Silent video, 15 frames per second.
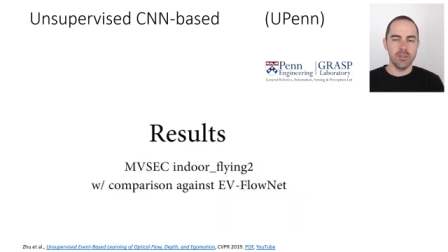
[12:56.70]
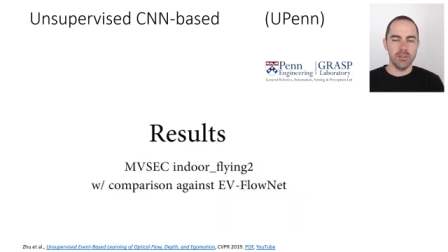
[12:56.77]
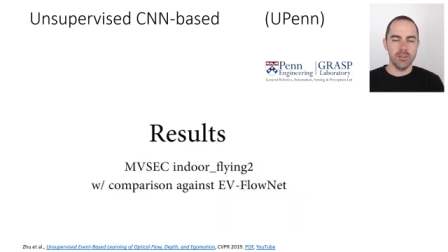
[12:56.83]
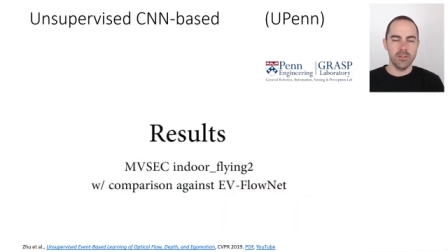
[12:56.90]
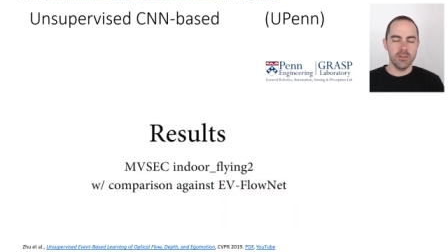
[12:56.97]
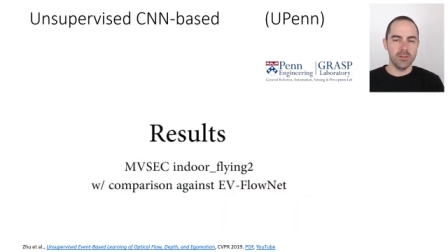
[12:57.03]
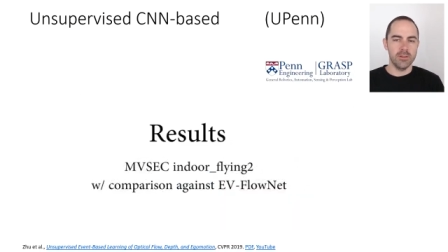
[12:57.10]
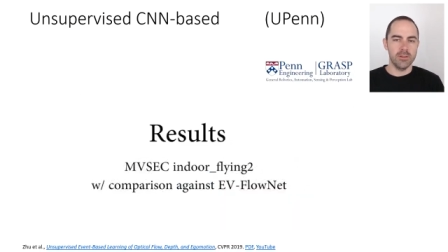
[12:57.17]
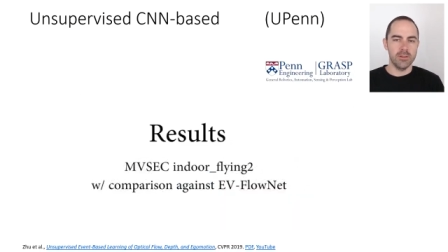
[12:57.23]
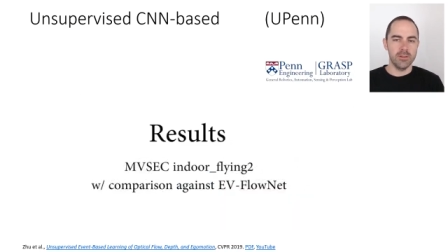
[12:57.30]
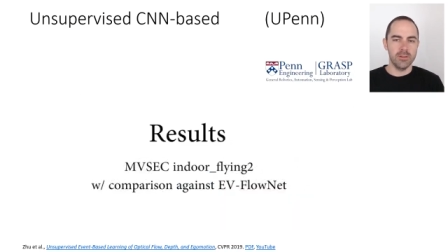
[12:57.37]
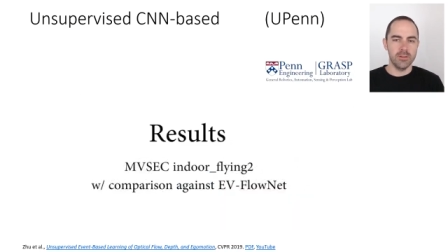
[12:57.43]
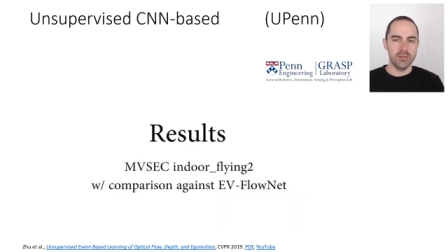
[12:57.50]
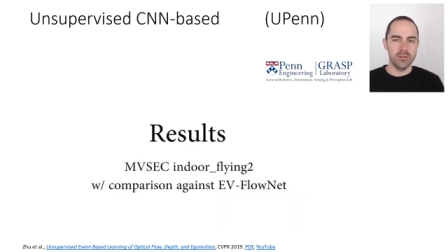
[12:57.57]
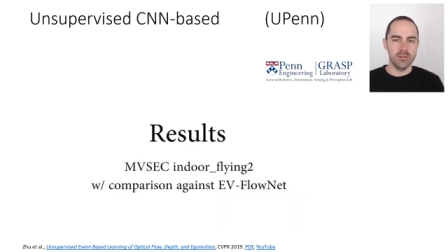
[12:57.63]
uh,
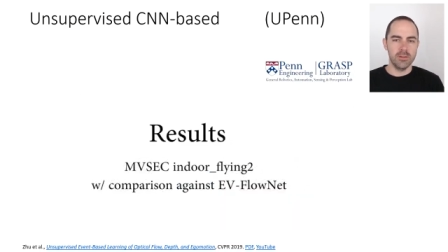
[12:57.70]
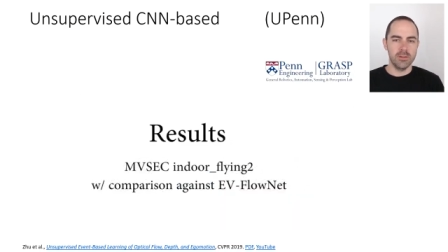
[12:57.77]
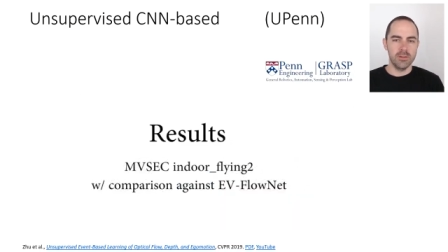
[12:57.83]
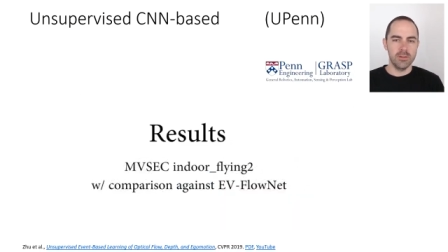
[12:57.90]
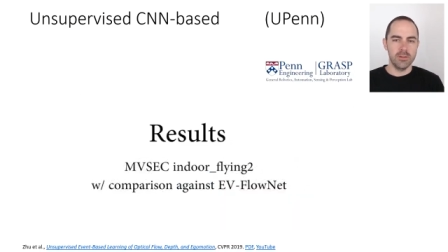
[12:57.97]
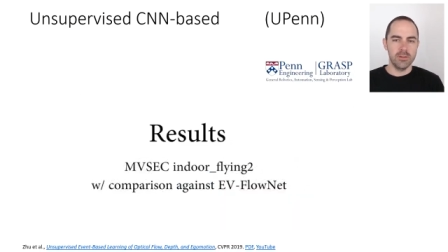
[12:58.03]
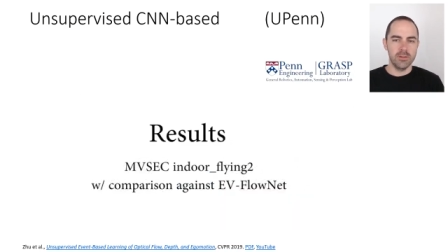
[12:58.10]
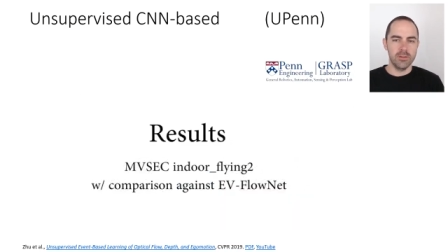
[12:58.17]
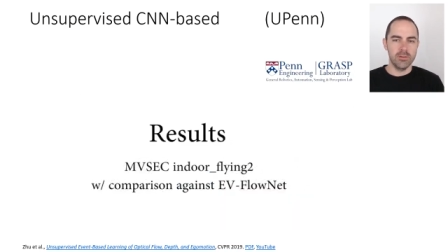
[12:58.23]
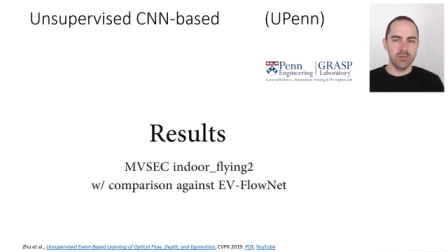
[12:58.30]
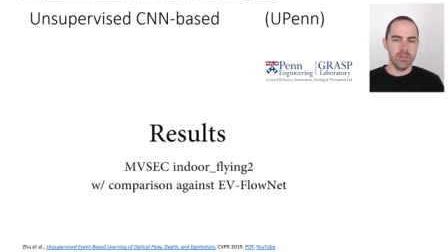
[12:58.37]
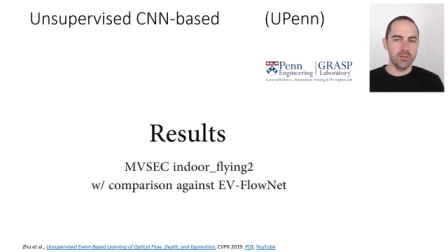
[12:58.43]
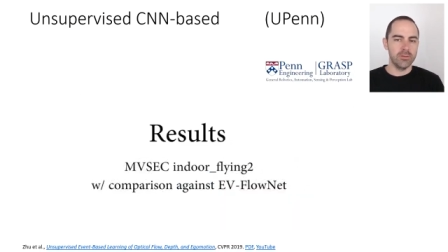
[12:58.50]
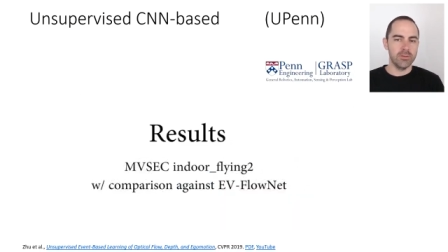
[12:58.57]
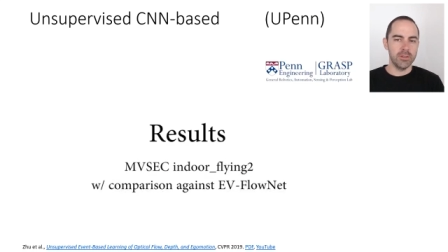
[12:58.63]

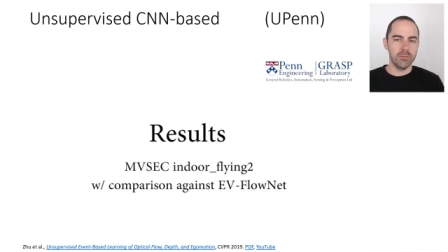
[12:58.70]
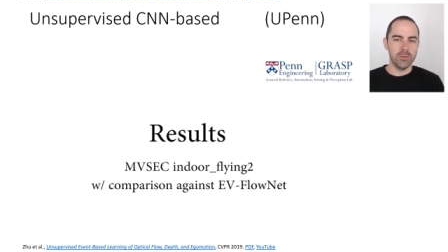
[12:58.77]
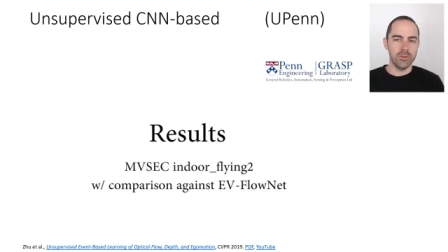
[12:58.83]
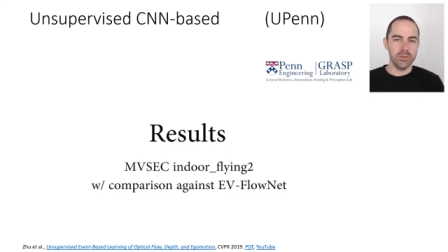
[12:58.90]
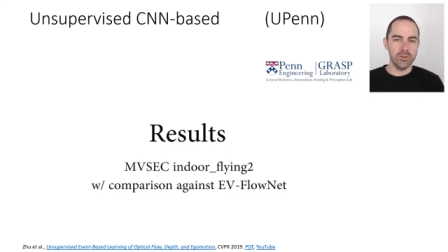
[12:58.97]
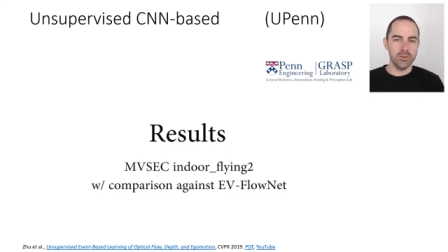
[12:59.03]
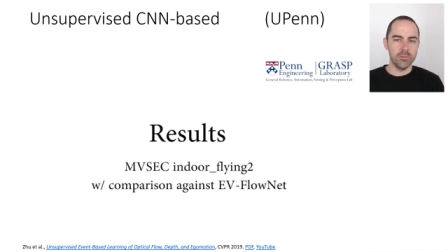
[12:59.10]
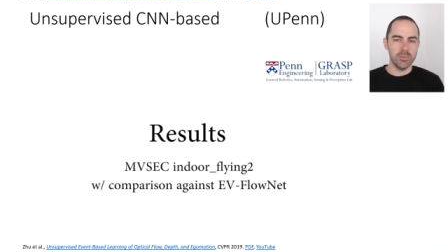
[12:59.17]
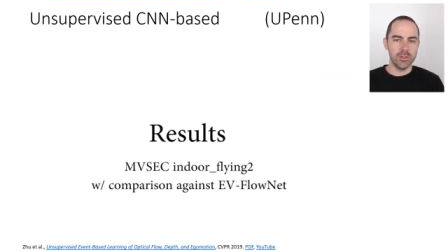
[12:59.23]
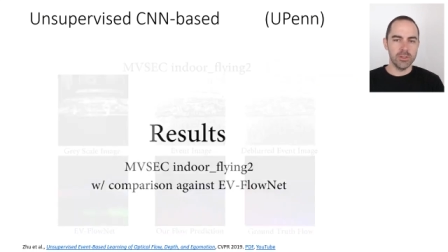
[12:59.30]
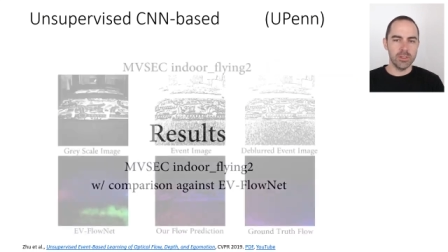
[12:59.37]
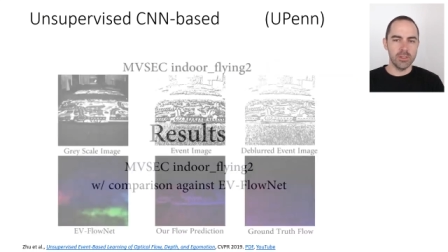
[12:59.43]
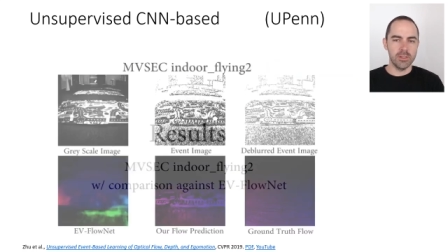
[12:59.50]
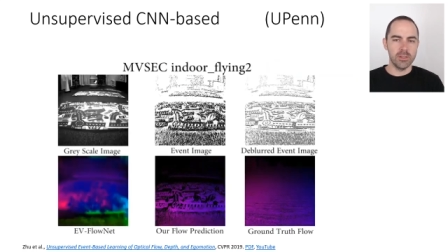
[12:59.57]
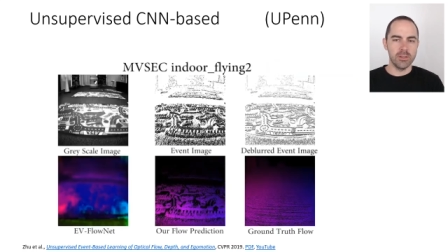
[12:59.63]
trying to find motion
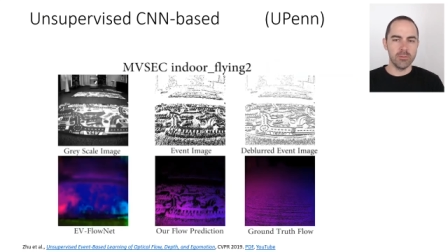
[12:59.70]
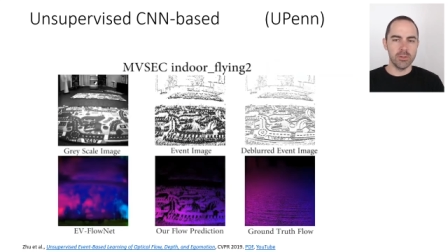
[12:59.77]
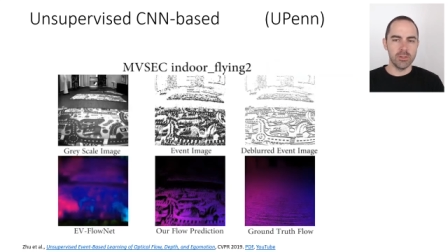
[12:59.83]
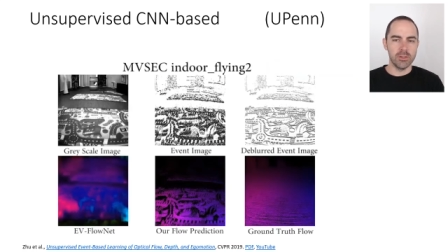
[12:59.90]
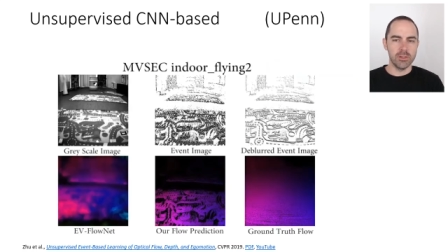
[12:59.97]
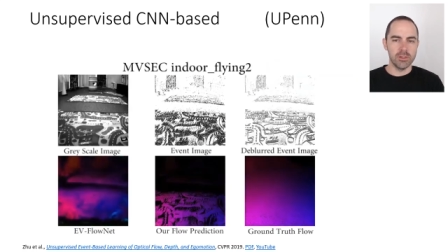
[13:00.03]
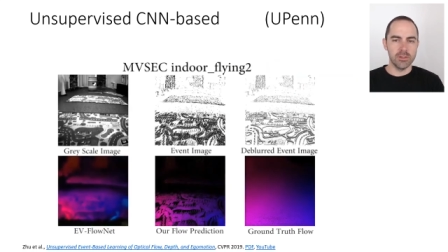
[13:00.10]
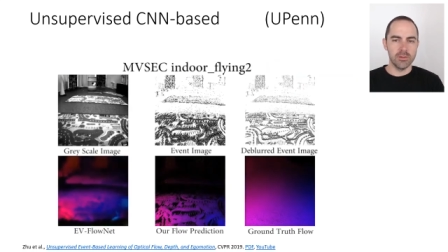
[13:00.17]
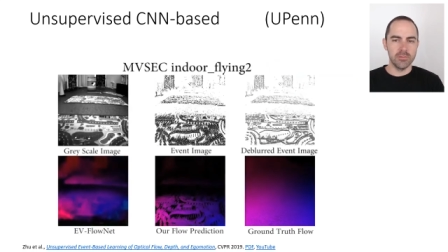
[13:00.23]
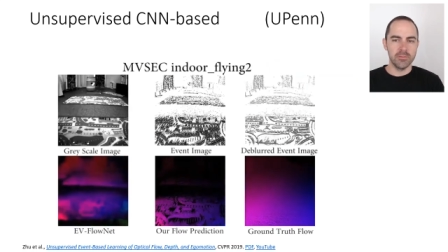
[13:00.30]
compensated images